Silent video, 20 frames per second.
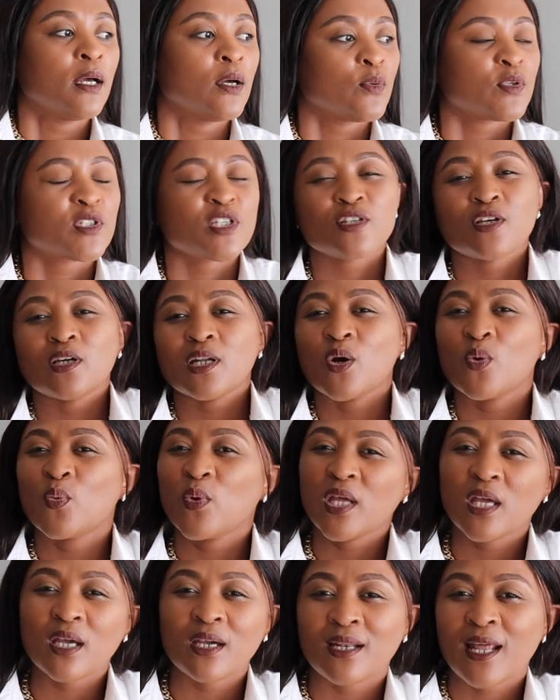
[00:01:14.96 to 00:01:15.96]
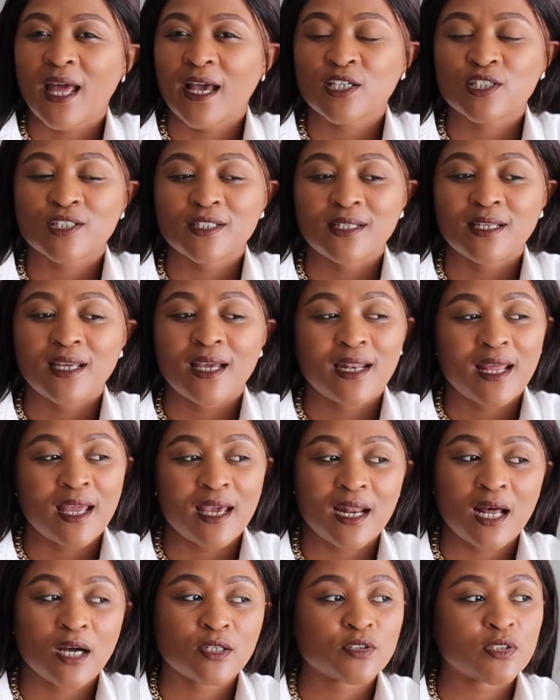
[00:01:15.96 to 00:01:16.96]
we're just gonna wing it actually and
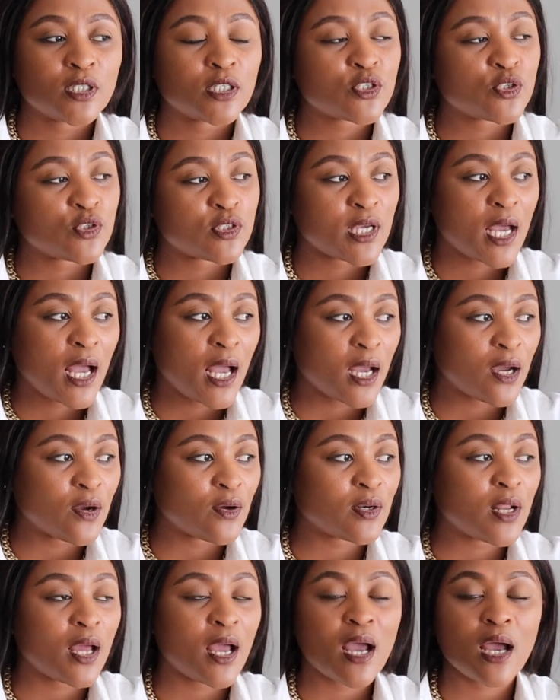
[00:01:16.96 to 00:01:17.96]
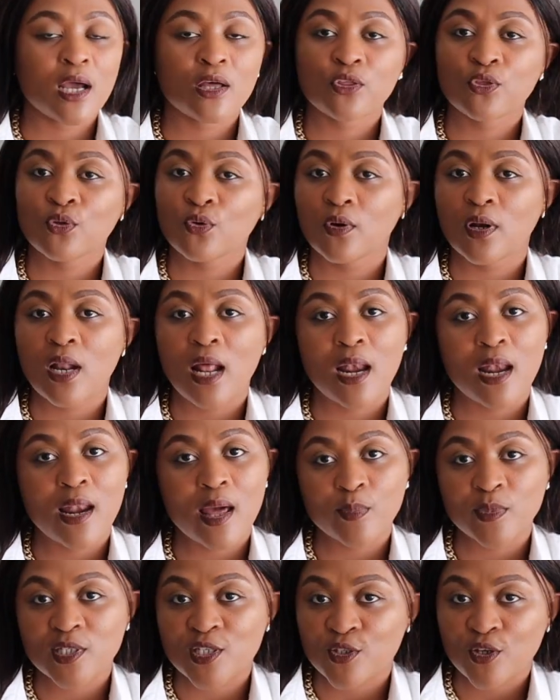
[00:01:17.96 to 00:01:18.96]
head out to town i thought
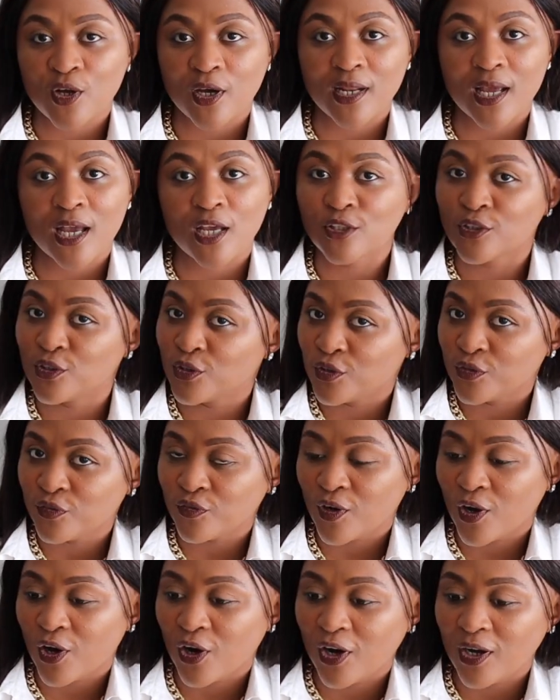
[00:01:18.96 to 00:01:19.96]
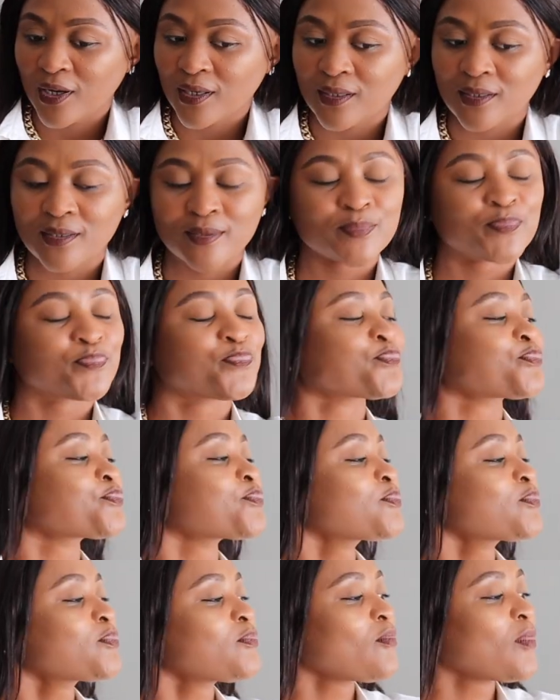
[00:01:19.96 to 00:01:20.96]
let me start a new vlog
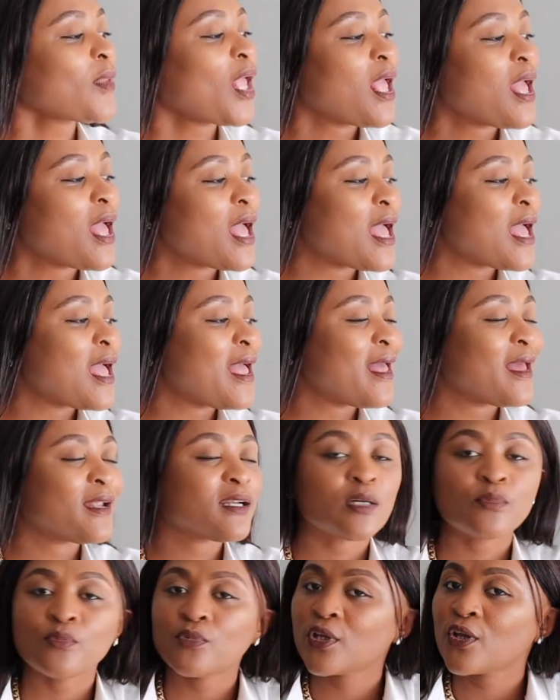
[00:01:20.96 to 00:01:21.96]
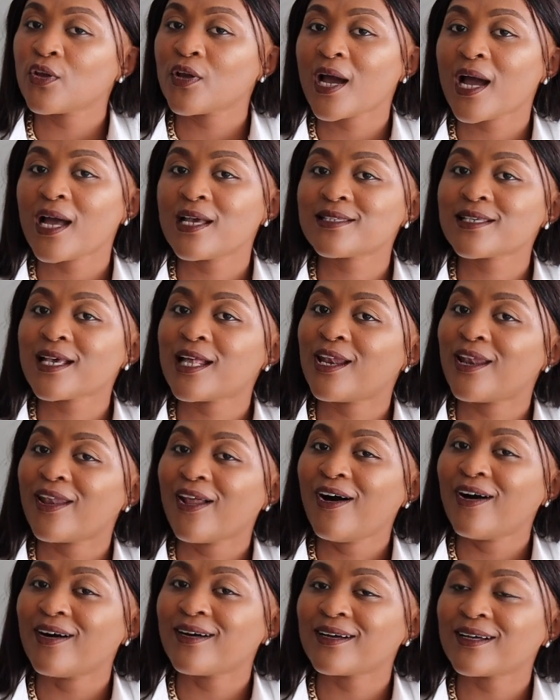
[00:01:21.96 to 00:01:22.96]
and i'm bringing you guys
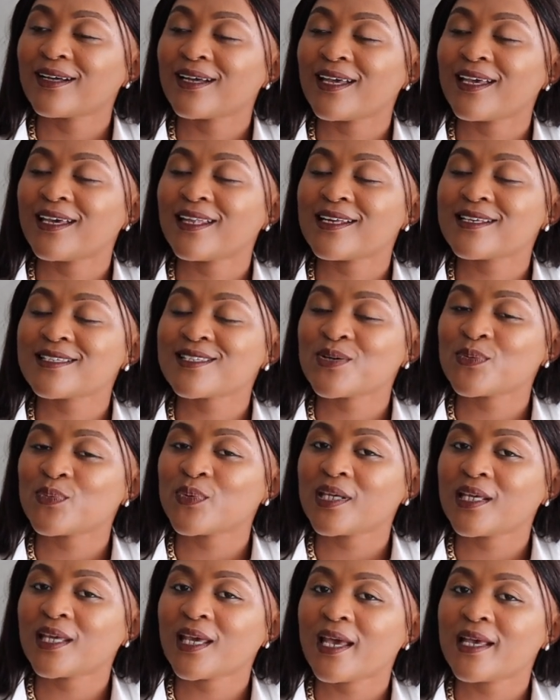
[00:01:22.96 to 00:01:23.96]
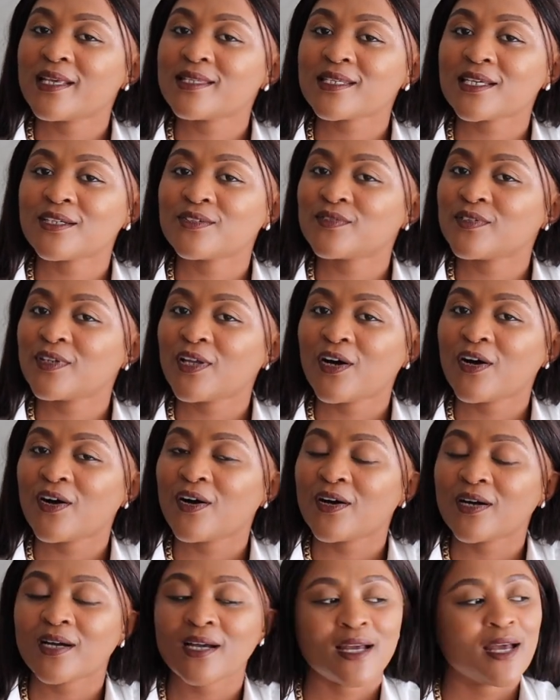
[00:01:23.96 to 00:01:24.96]
along it is a weekend
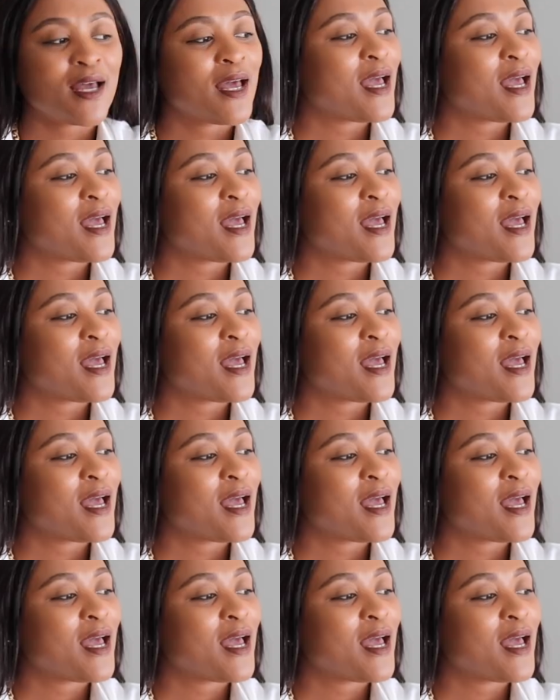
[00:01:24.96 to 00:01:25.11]
vlog